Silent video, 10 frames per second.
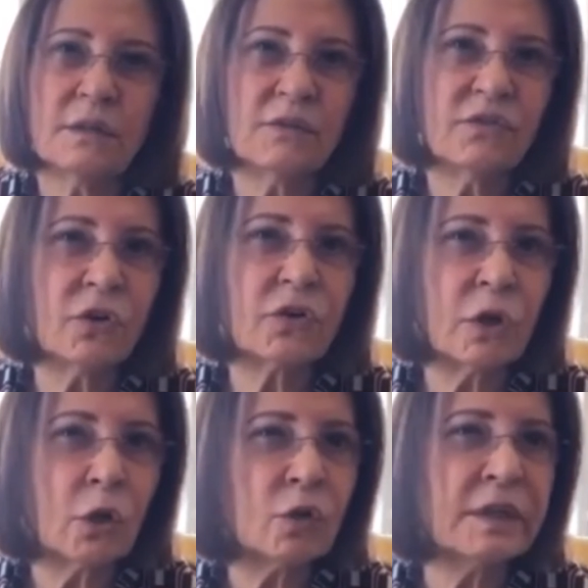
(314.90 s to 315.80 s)
for
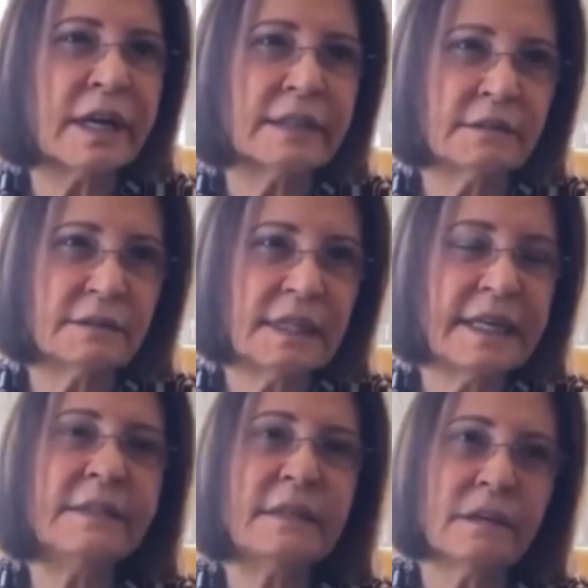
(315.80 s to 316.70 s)
long run
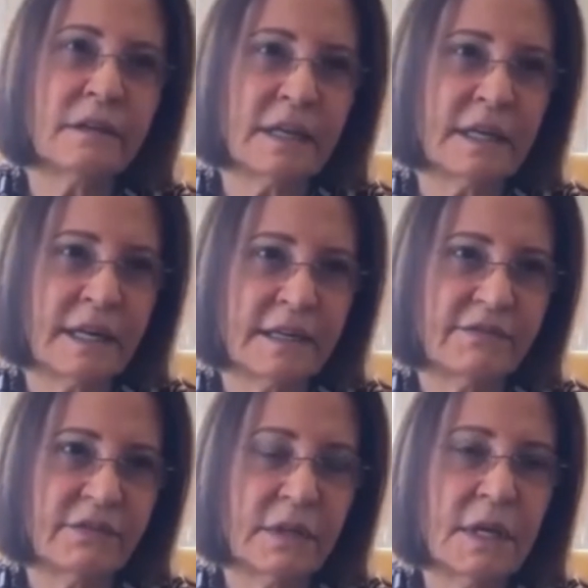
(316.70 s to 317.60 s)
later in the life.
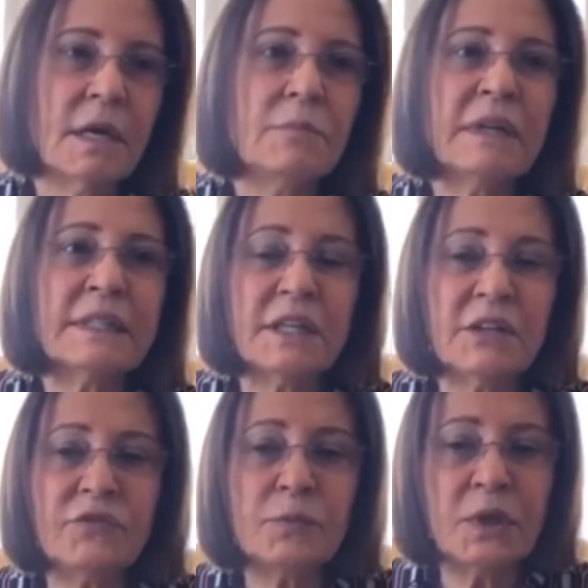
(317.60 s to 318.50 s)
But
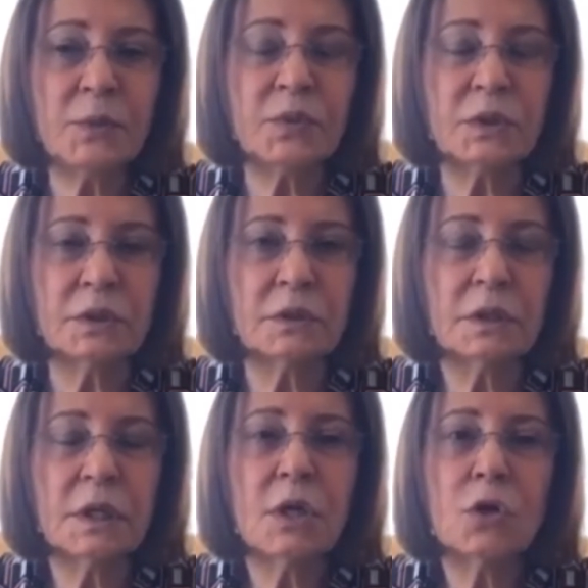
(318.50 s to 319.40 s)
if people
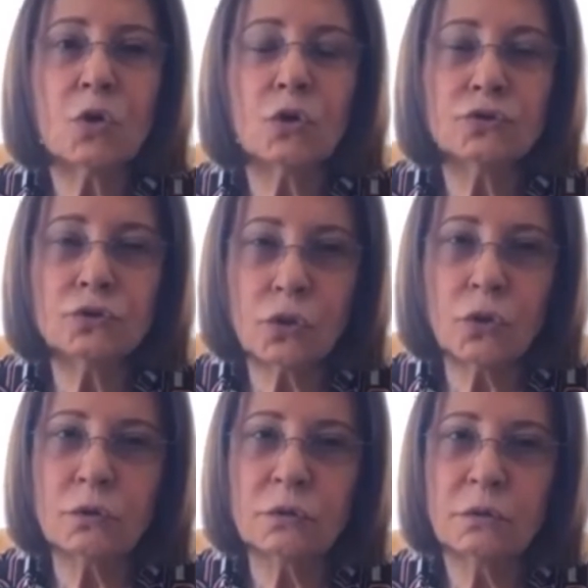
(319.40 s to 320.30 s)

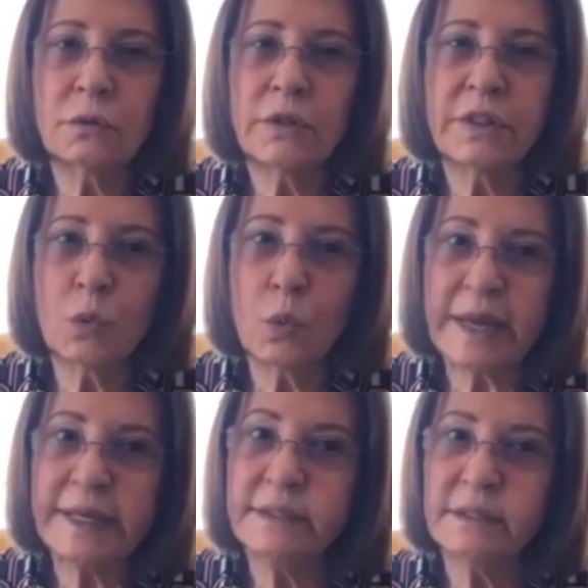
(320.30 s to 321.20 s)
control the
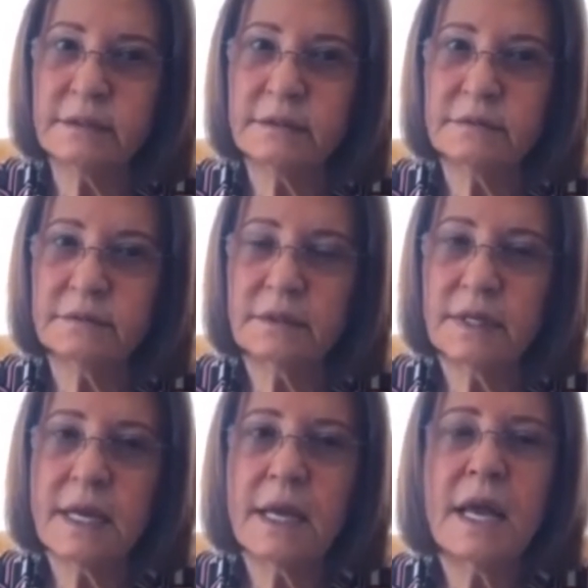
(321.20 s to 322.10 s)
weight
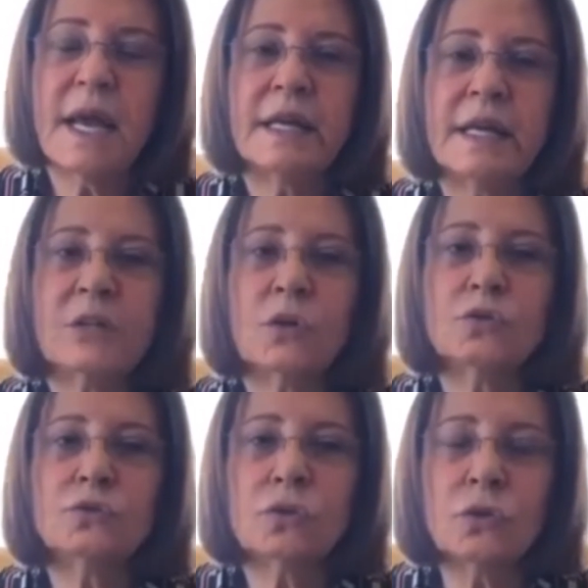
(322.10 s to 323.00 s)
and
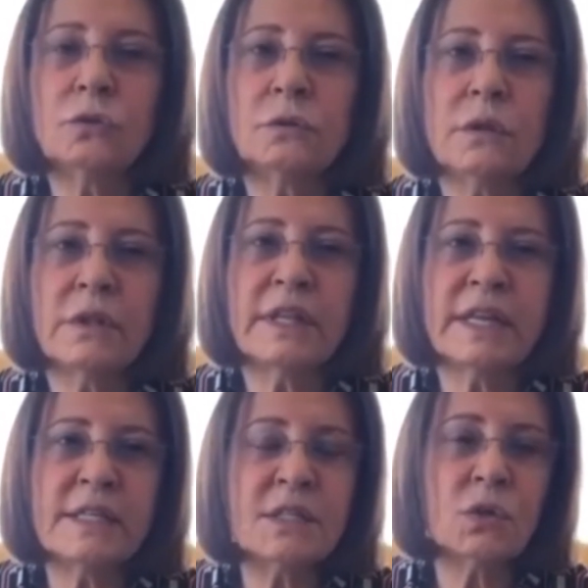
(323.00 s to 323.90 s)
control the
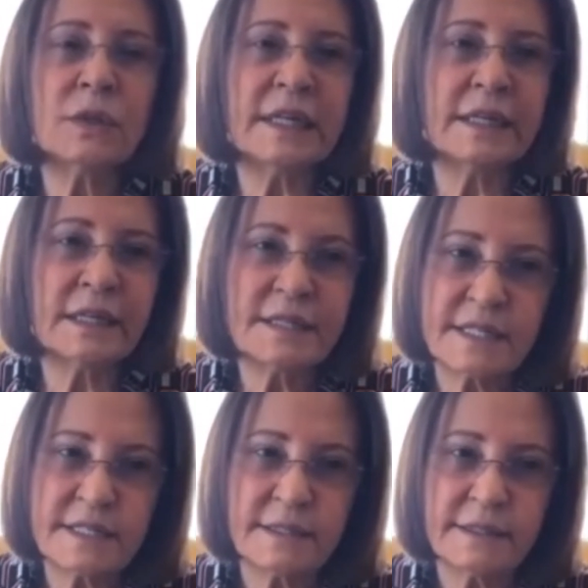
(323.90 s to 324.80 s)
insulin
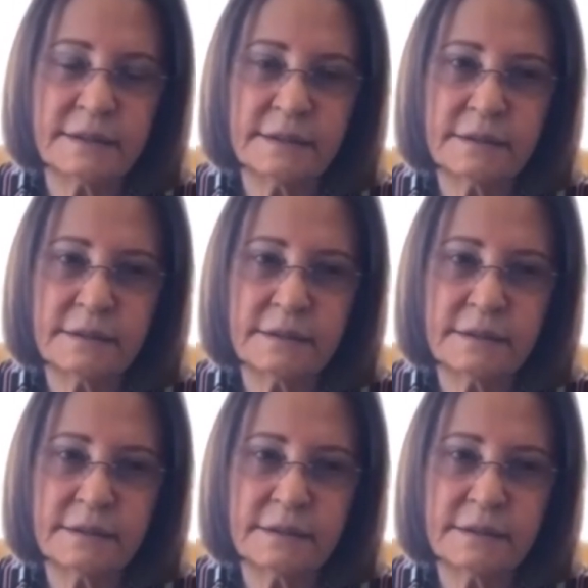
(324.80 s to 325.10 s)
resistant